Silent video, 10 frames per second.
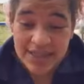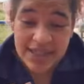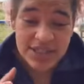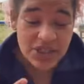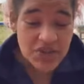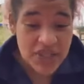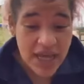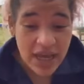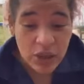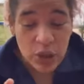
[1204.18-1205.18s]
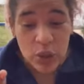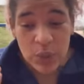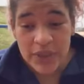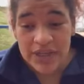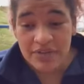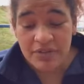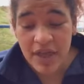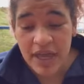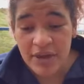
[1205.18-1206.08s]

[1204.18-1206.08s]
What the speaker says: like to use that along with,